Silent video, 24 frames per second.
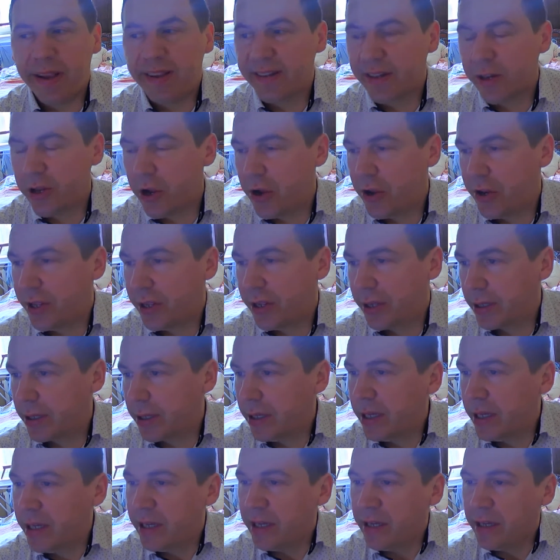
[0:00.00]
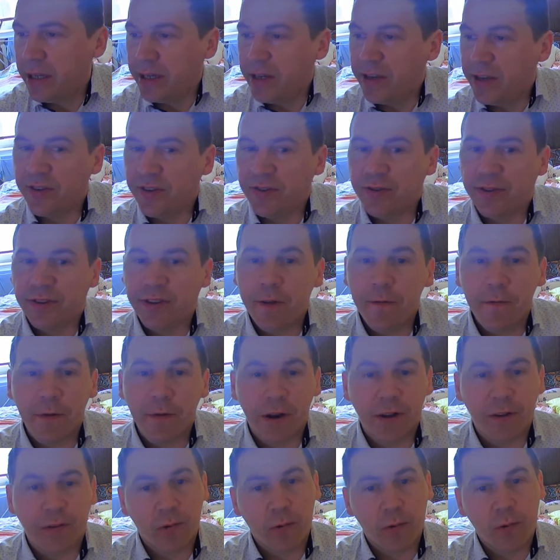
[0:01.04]
learning is
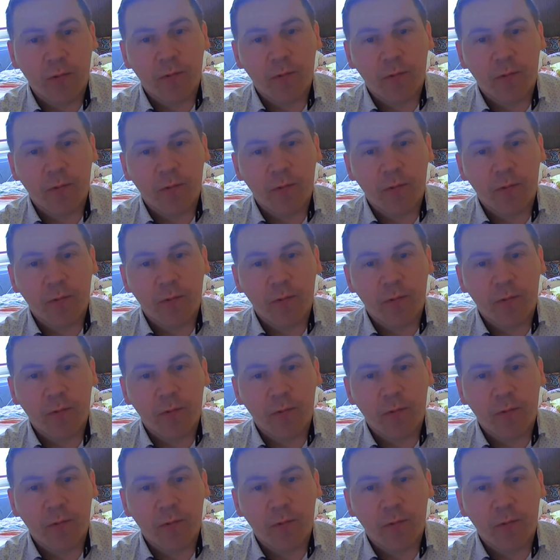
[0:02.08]
different